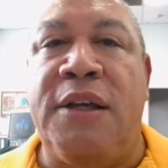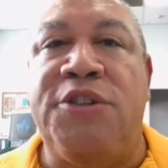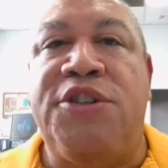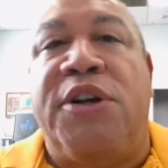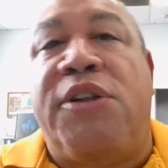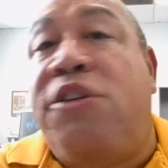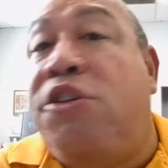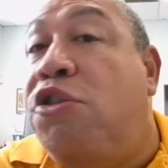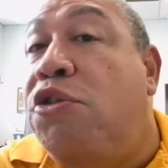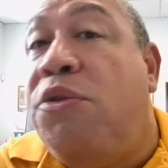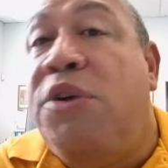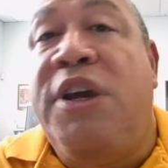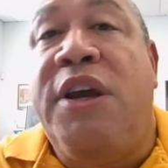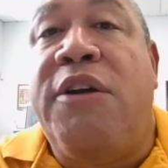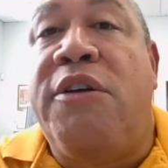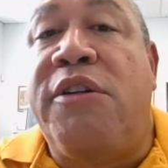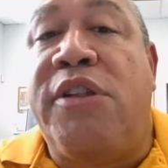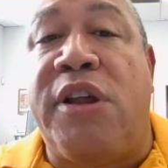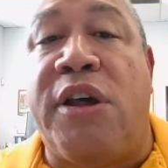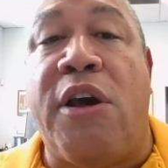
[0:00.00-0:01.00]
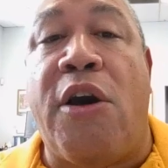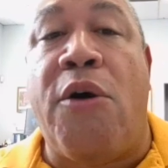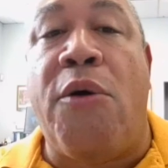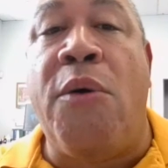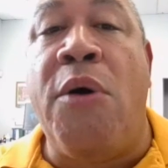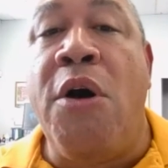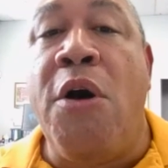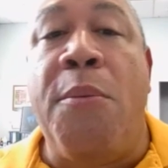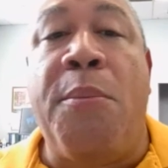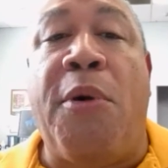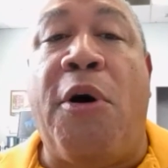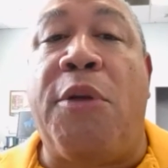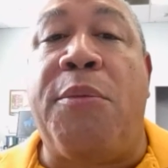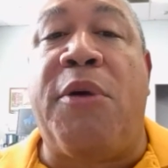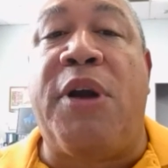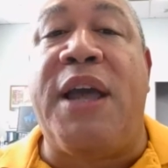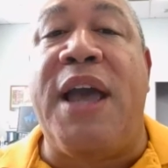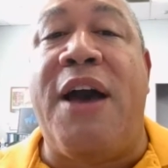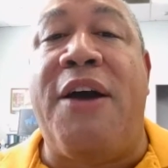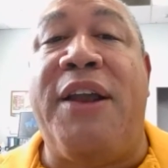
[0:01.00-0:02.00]
Just two years ago,
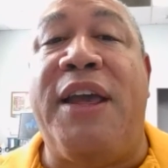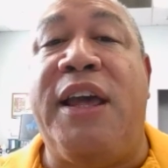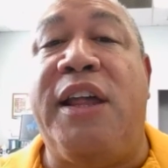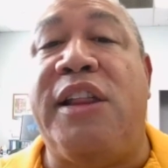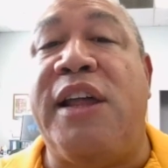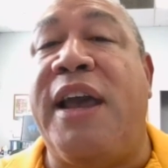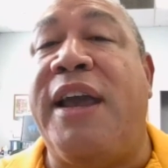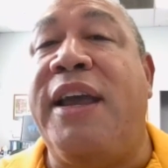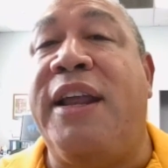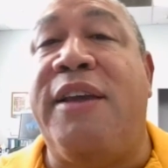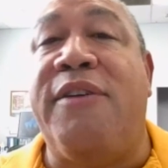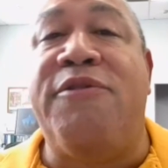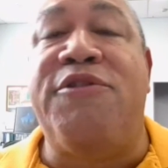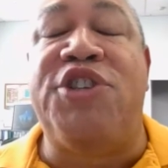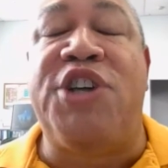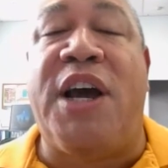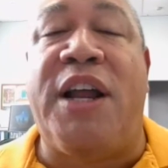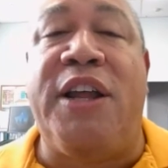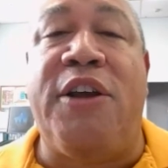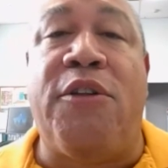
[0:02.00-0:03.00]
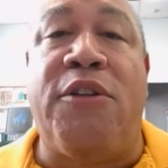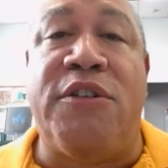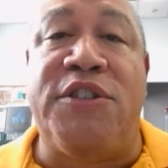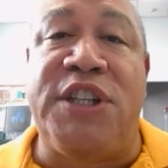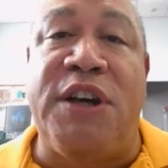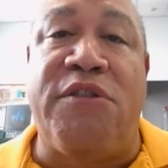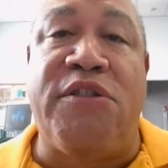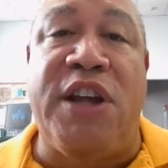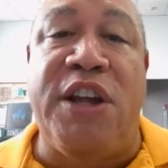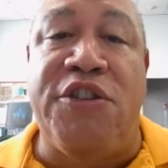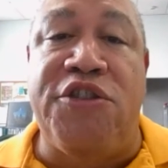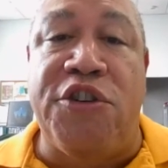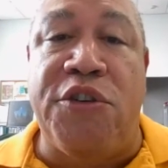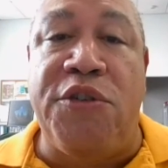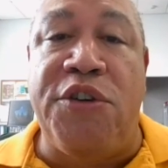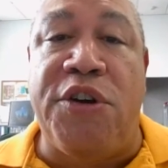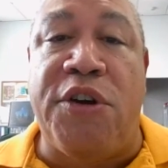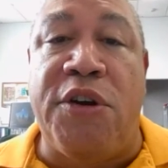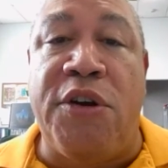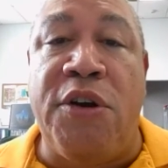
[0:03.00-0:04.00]
Baltimore County Executive Johnny Olszewski
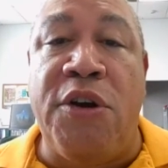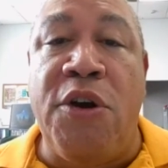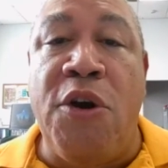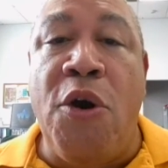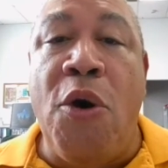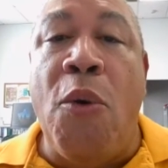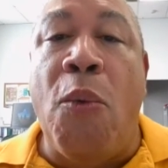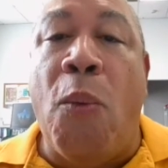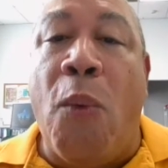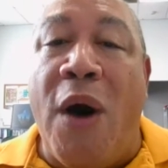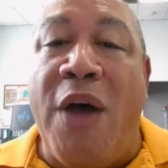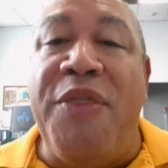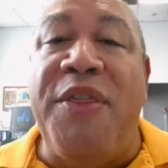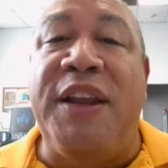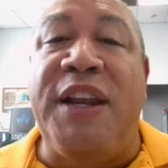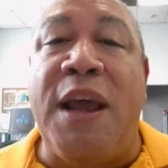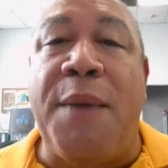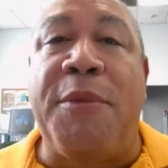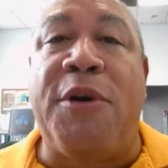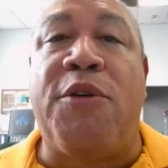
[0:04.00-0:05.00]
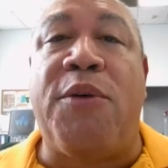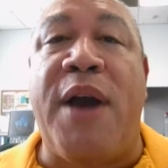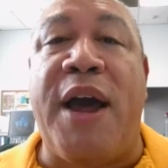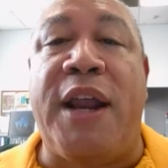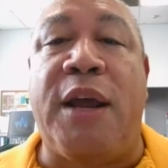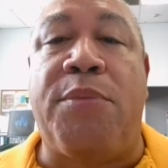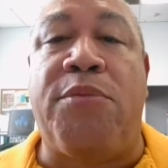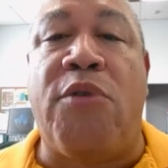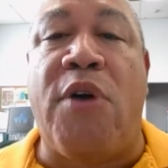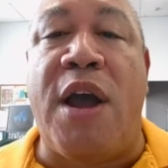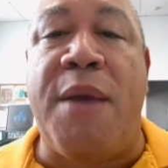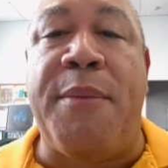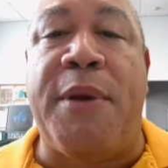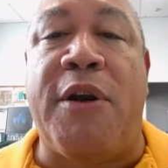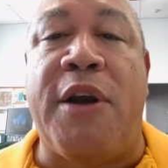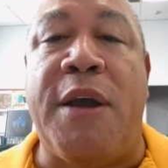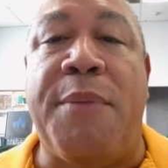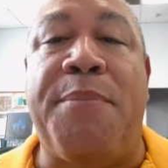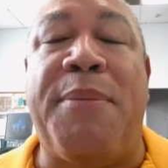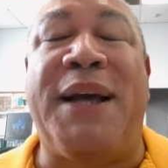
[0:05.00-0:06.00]
Jr. won the Democratic
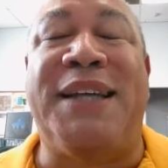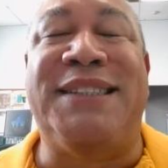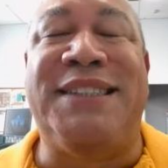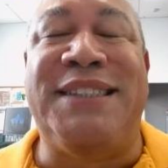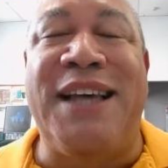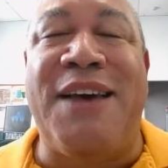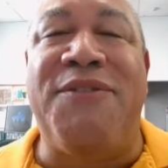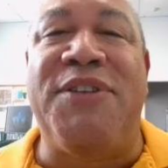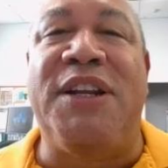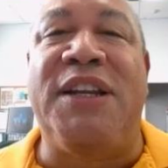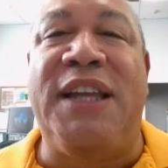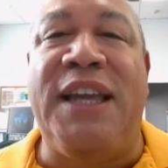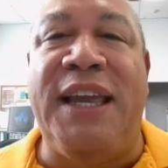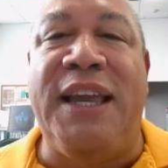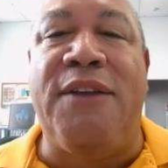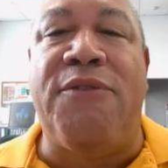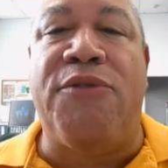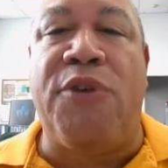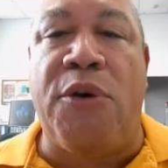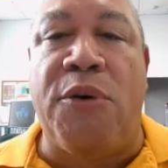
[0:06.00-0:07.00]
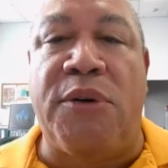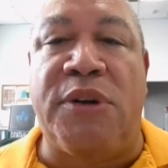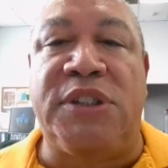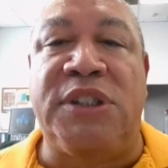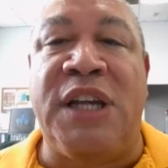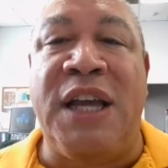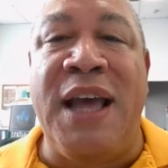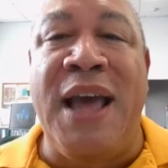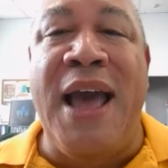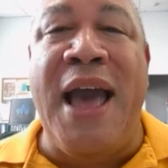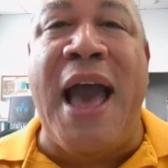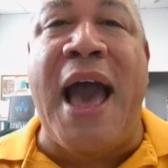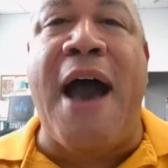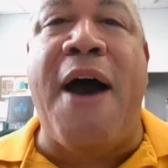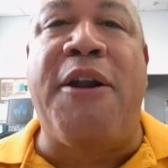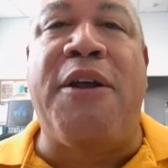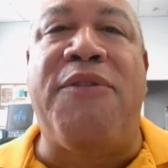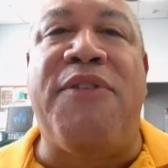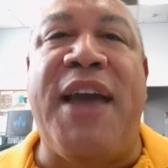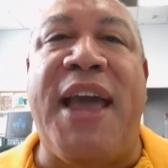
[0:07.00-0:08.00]
primary by 17 votes
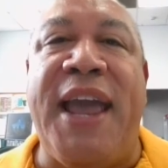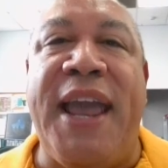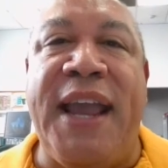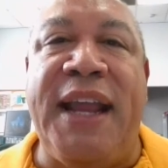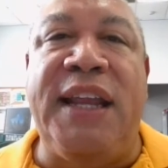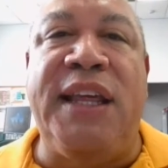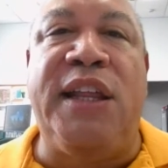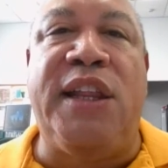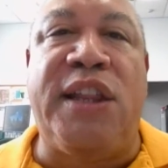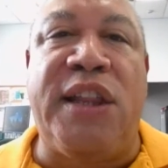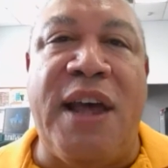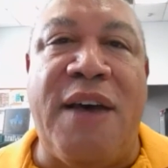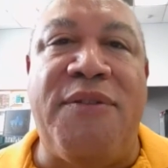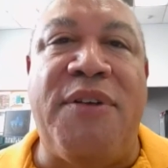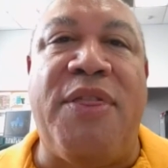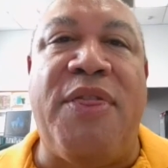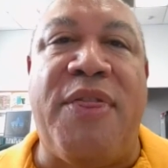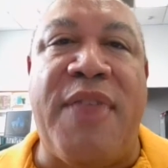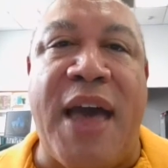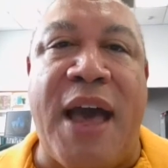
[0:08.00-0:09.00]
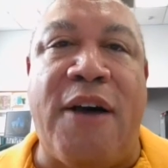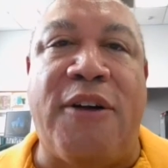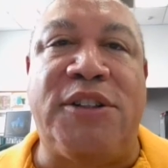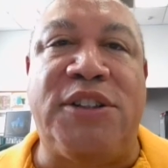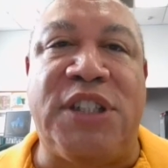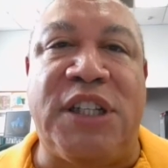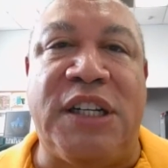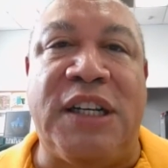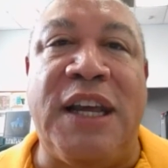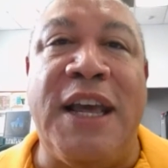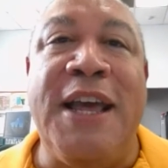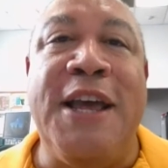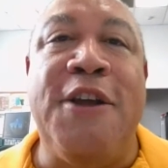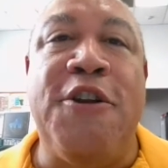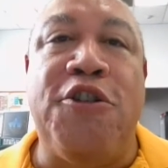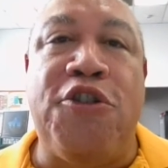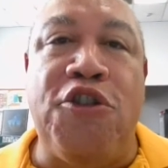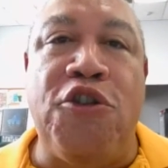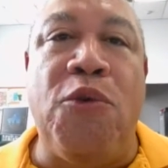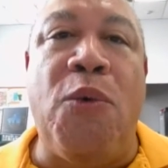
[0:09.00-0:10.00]
out of
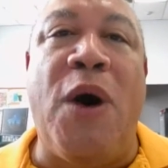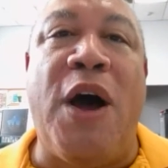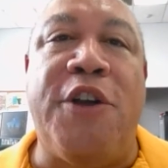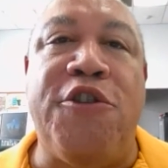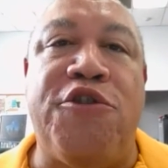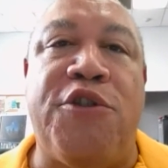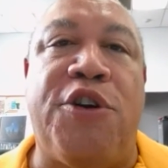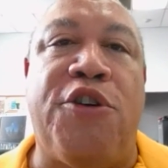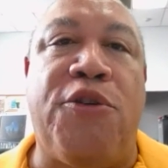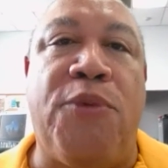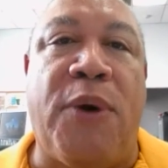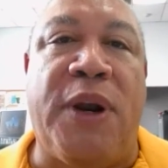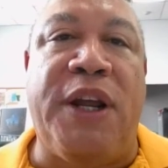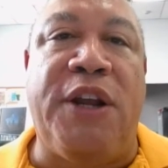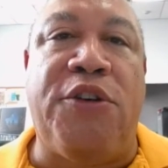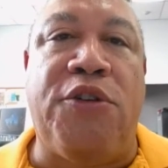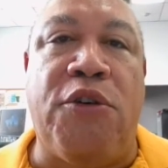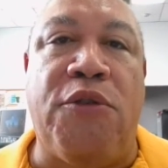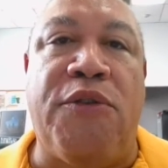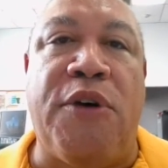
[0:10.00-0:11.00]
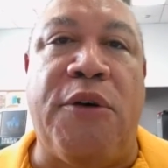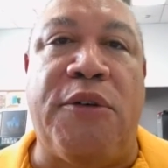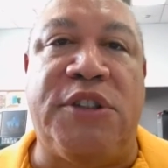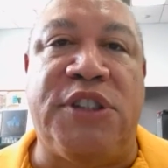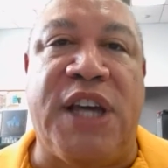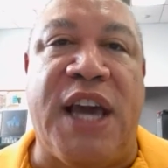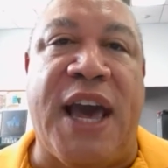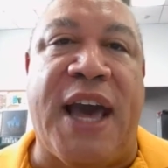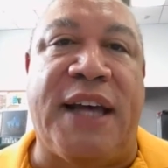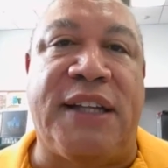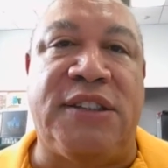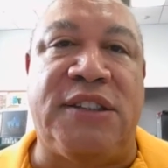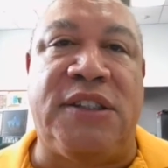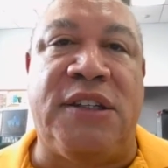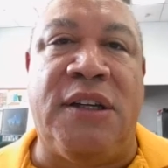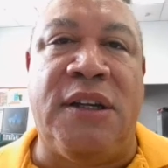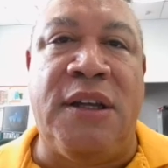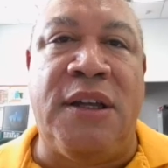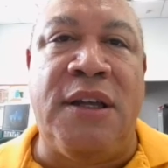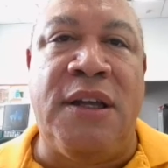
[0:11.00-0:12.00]
87,222 votes
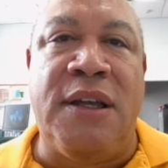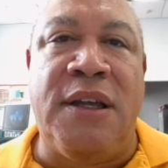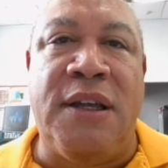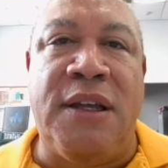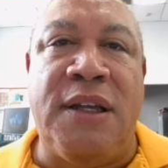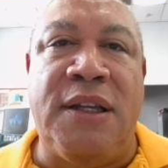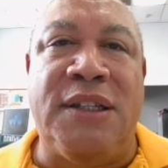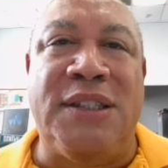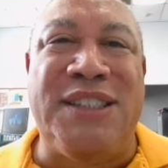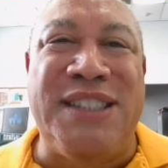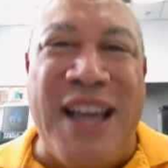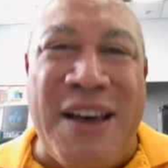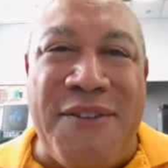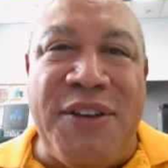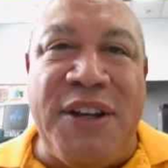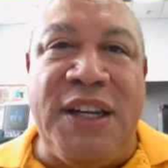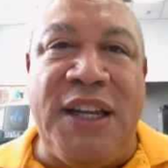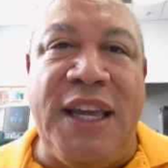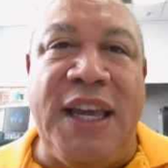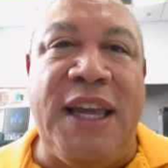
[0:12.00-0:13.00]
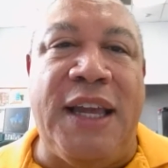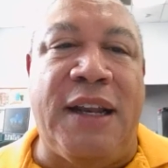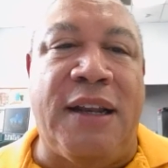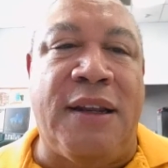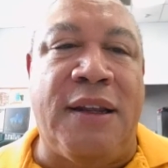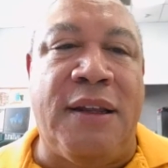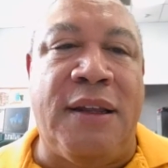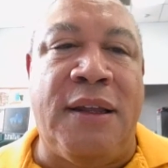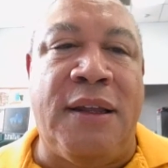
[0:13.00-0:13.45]
cast. 17.